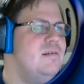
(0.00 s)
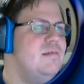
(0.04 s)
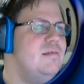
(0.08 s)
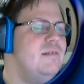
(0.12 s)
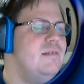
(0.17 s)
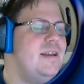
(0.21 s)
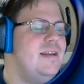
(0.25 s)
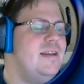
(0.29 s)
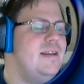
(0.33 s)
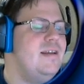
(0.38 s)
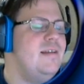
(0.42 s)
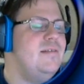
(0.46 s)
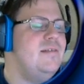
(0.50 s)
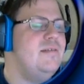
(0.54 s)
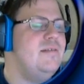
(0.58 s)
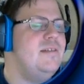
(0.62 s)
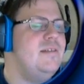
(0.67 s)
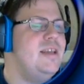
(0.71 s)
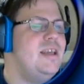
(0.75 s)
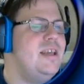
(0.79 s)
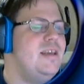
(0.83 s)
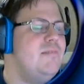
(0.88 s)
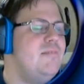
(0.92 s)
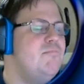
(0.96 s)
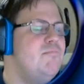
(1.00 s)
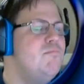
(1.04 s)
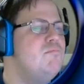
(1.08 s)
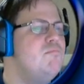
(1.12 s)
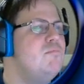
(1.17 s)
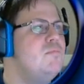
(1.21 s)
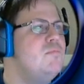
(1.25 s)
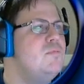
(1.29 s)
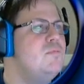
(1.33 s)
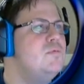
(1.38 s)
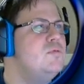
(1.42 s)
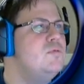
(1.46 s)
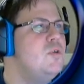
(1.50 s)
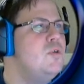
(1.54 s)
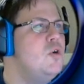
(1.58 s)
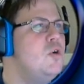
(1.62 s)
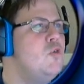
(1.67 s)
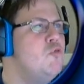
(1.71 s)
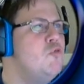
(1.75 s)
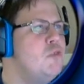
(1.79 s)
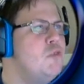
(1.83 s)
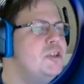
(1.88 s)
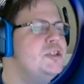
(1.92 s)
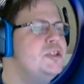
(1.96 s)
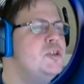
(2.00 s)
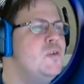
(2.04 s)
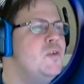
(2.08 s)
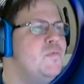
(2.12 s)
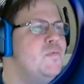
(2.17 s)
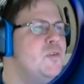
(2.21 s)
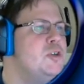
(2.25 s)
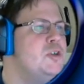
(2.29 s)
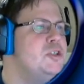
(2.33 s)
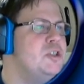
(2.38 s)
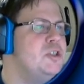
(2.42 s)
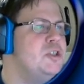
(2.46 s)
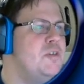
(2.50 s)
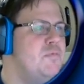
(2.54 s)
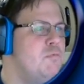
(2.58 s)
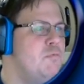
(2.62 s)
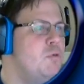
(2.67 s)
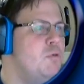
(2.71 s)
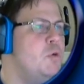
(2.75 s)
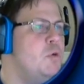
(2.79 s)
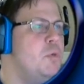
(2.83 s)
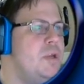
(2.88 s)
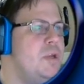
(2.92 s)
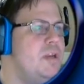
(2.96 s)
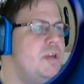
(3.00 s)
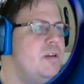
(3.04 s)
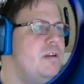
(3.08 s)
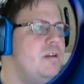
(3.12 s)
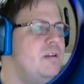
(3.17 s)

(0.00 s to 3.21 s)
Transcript: like the original version of Ruin.